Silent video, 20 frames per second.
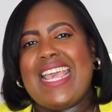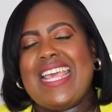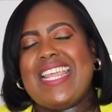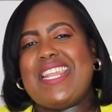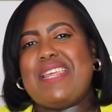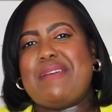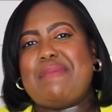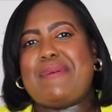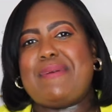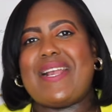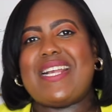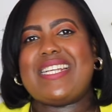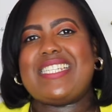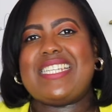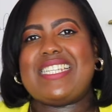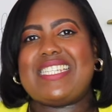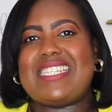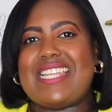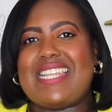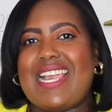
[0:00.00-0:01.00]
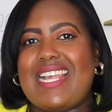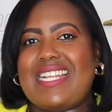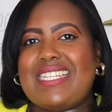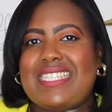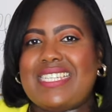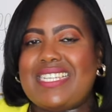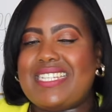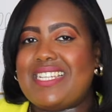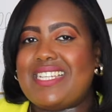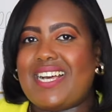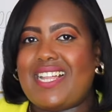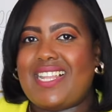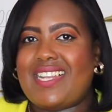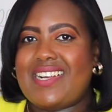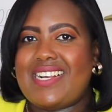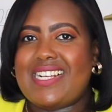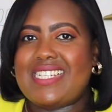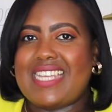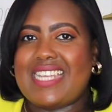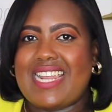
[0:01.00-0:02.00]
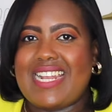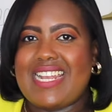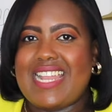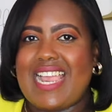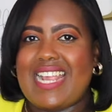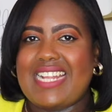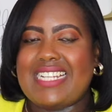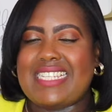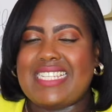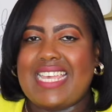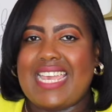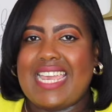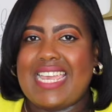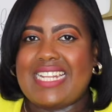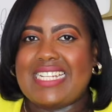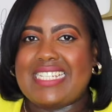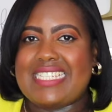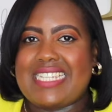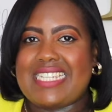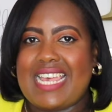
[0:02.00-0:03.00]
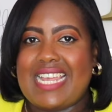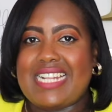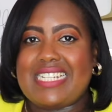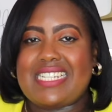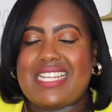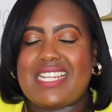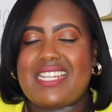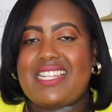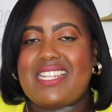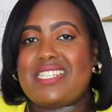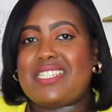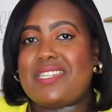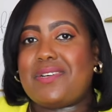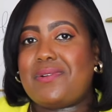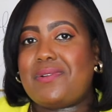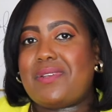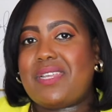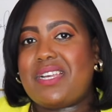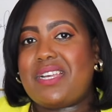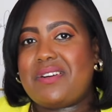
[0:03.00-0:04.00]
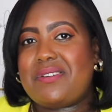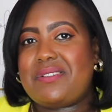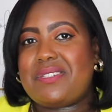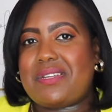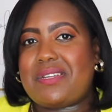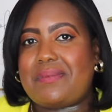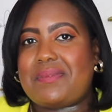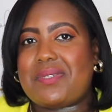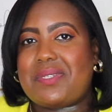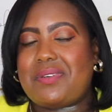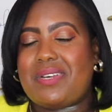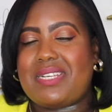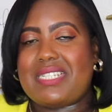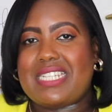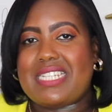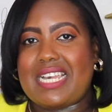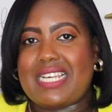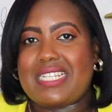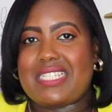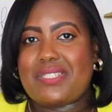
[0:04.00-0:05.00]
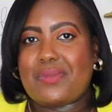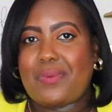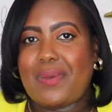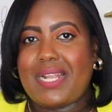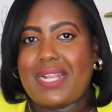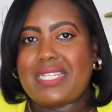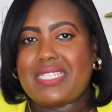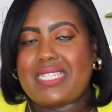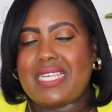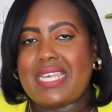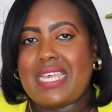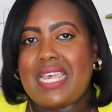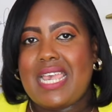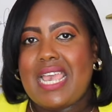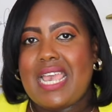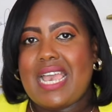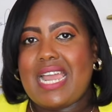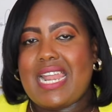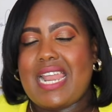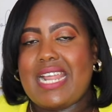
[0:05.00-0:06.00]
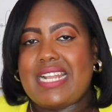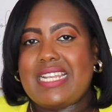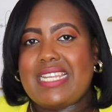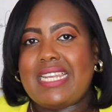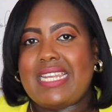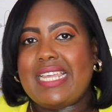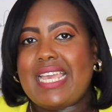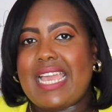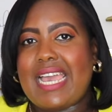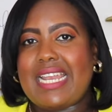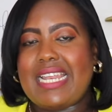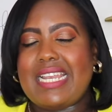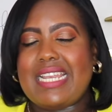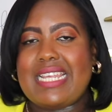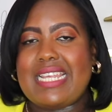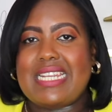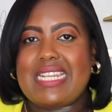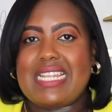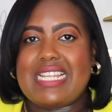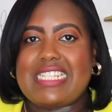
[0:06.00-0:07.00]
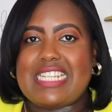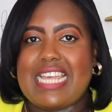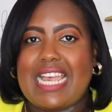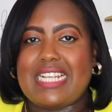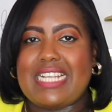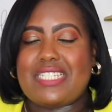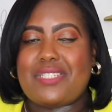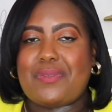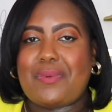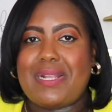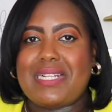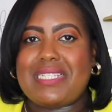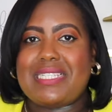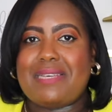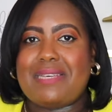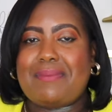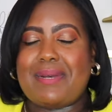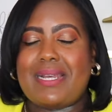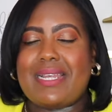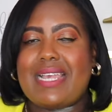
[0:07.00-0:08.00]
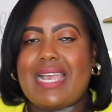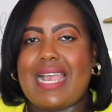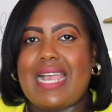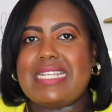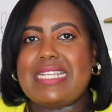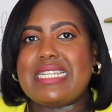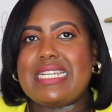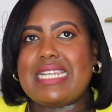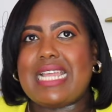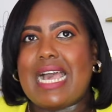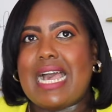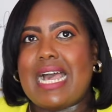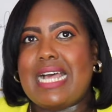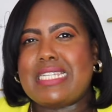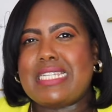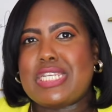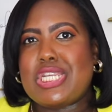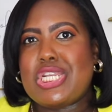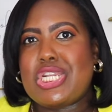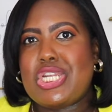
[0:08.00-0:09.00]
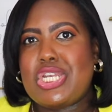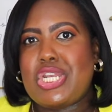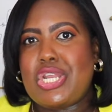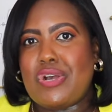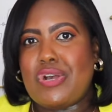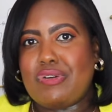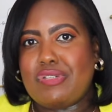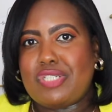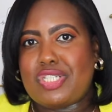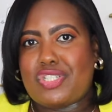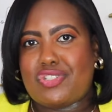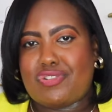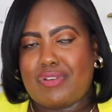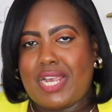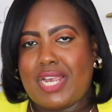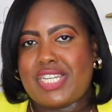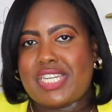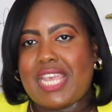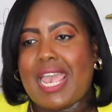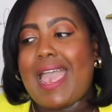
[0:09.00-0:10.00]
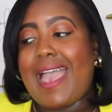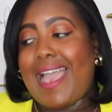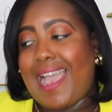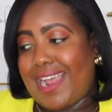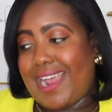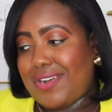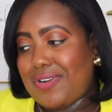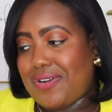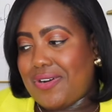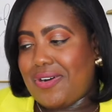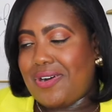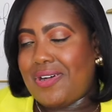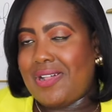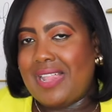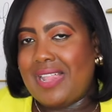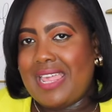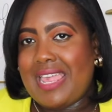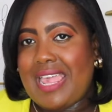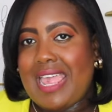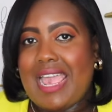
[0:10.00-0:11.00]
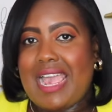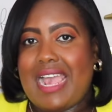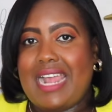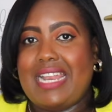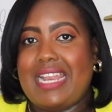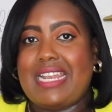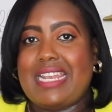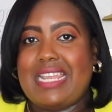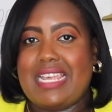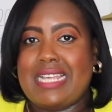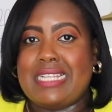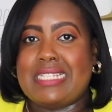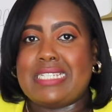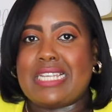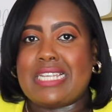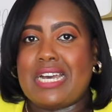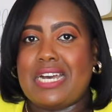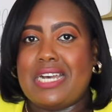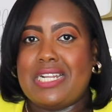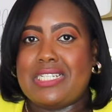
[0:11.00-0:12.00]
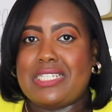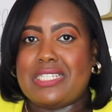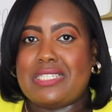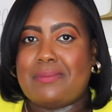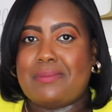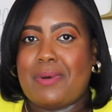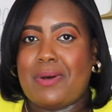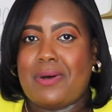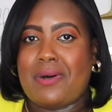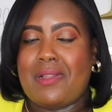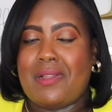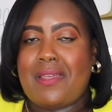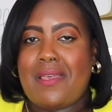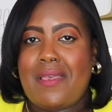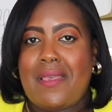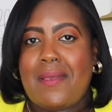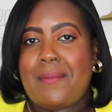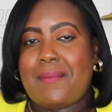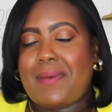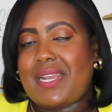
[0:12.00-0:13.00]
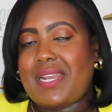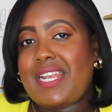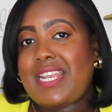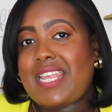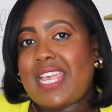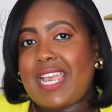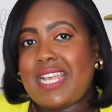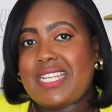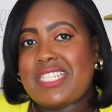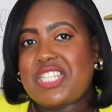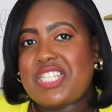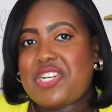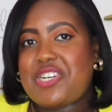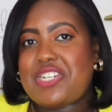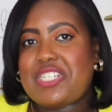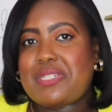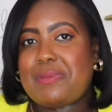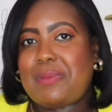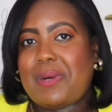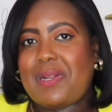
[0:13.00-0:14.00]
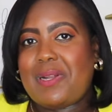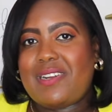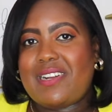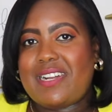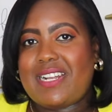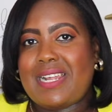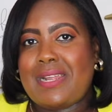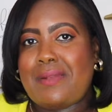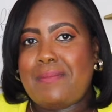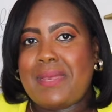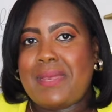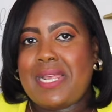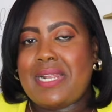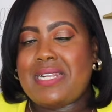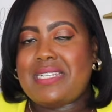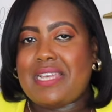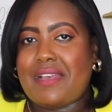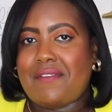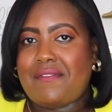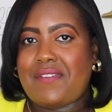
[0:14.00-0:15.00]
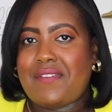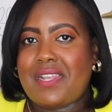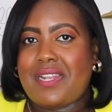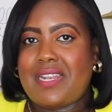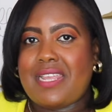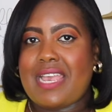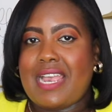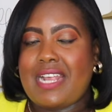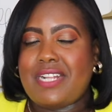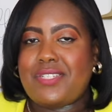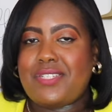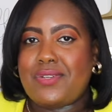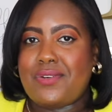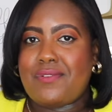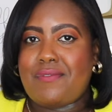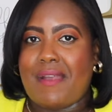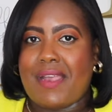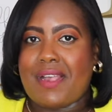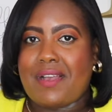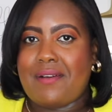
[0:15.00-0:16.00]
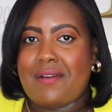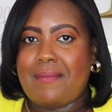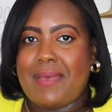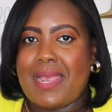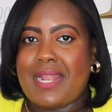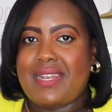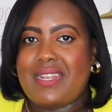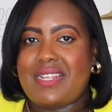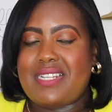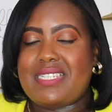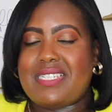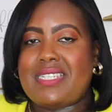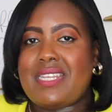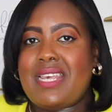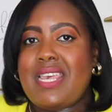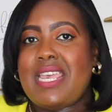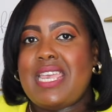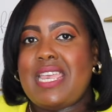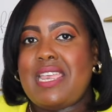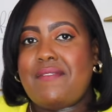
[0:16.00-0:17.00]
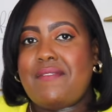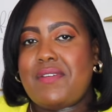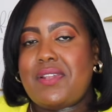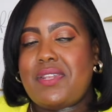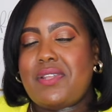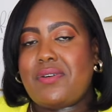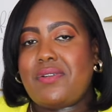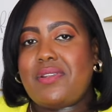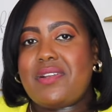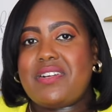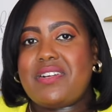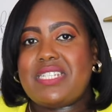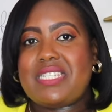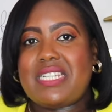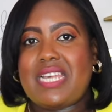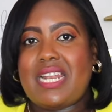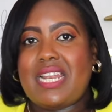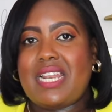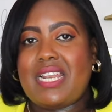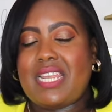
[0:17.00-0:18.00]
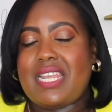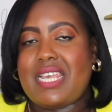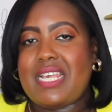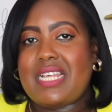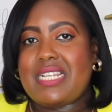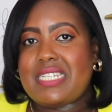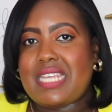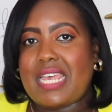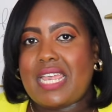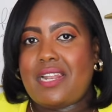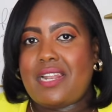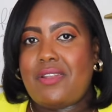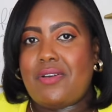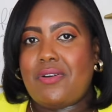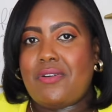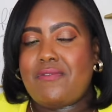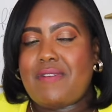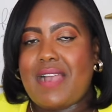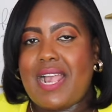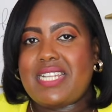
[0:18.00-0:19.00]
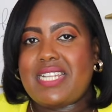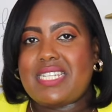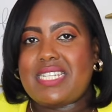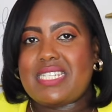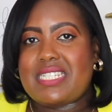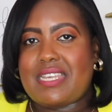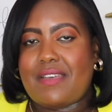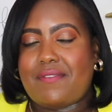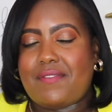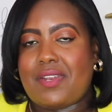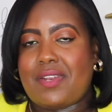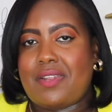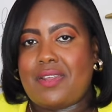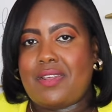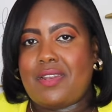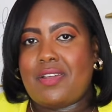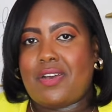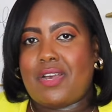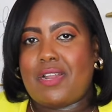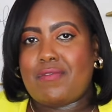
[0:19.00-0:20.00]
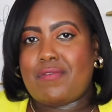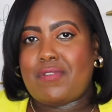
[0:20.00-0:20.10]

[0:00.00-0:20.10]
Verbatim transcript: the price is $19.98 and this only goes up to a size 20 and I did get it in the size 20 but guys it has no stretch at all and it is cut small but in case you're smaller than me definitely I do recommend this even though they're saying it is a low rise it's definitely not